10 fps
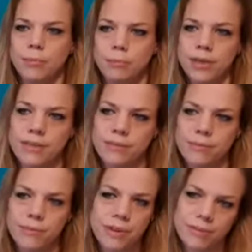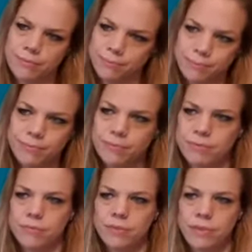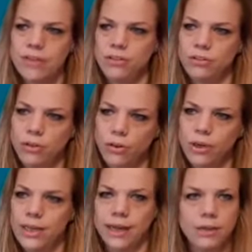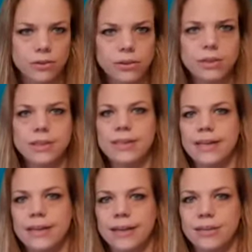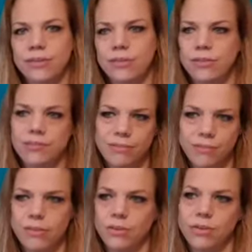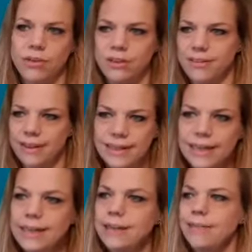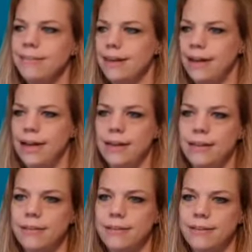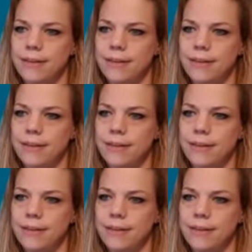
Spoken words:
but well, really slowly I learned, and I learned the techniques, and